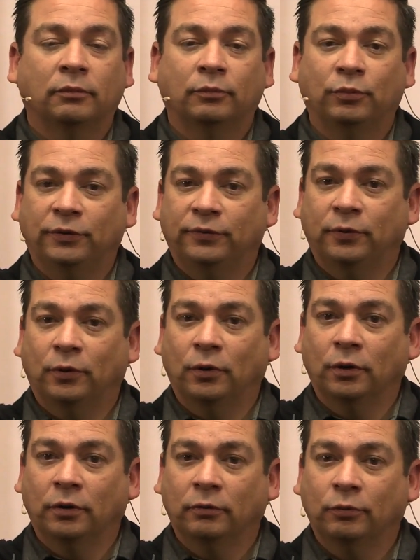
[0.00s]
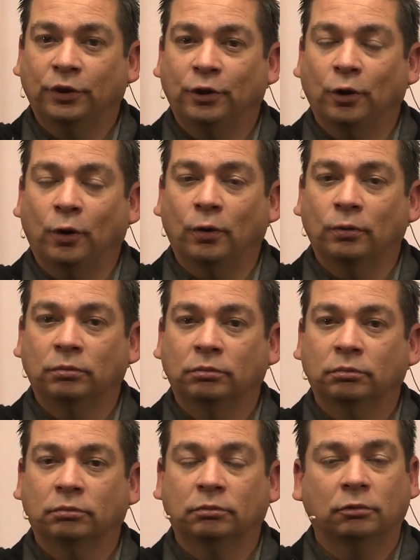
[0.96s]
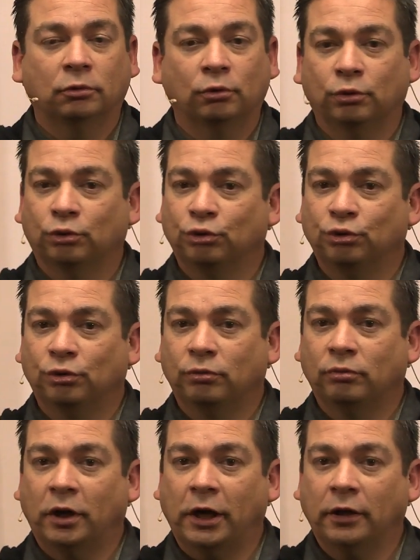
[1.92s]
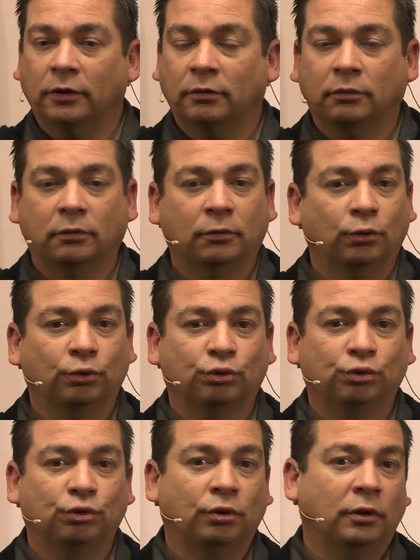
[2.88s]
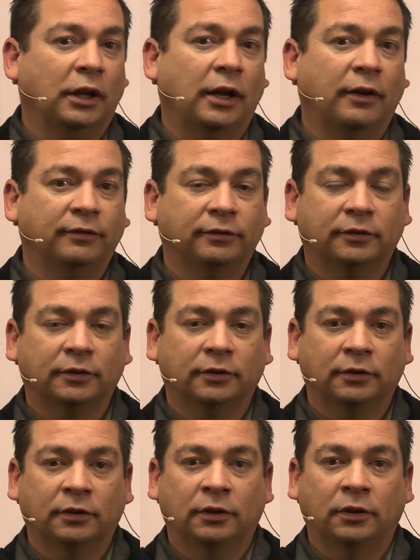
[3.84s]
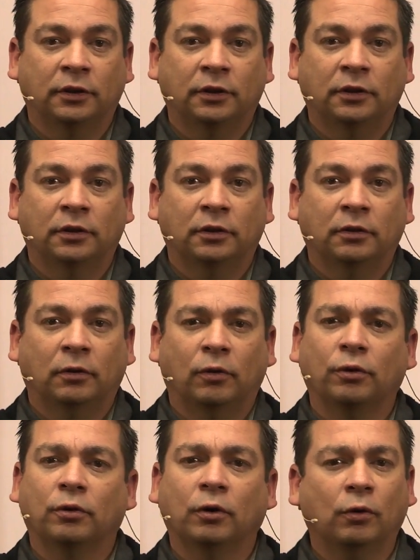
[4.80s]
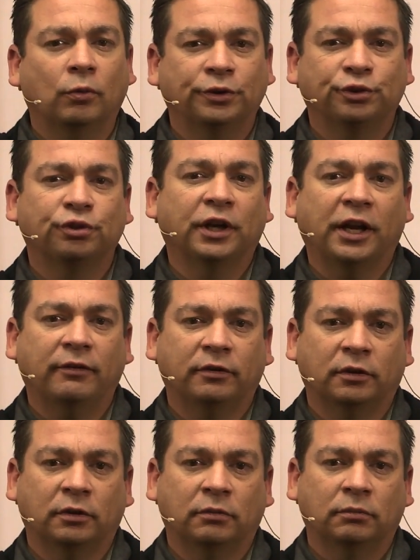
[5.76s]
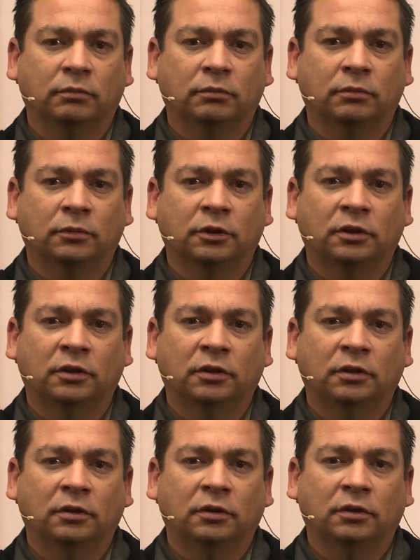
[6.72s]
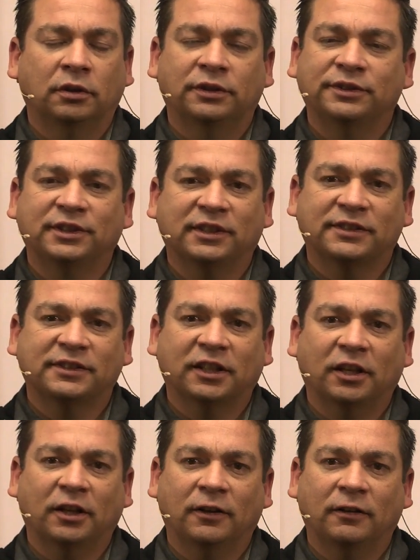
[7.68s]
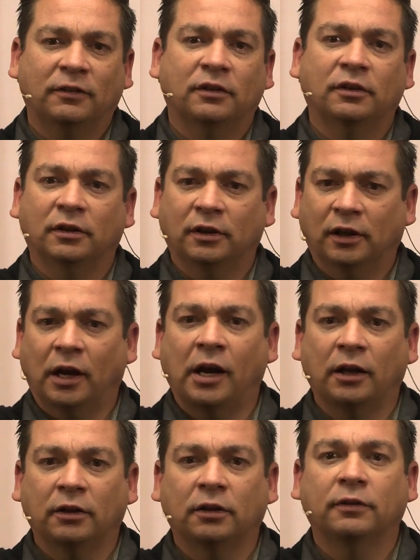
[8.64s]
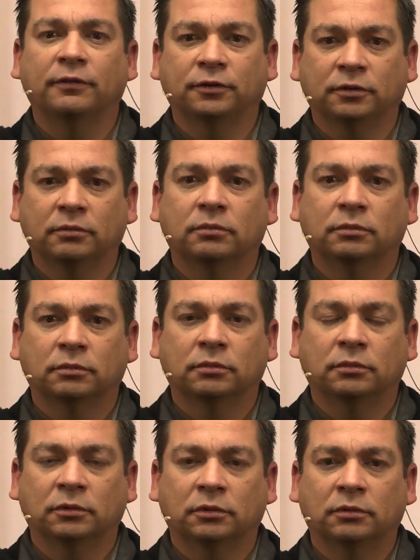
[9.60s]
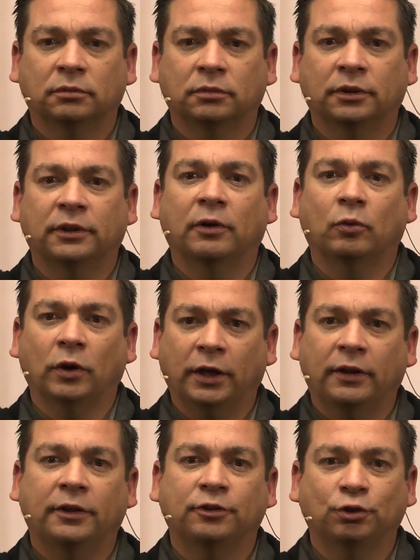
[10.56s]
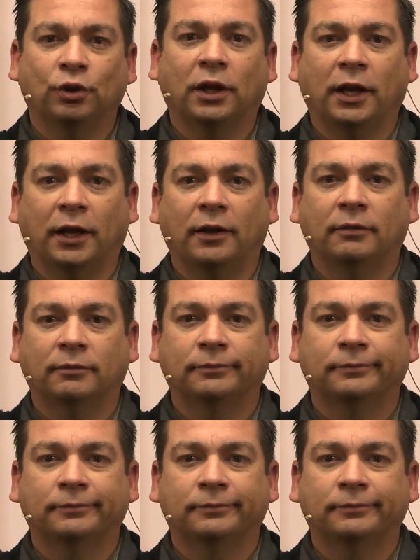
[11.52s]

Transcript: Before we go, look to your right, look to your left, or go with your neighbor and just say, I love you, in the way that you can.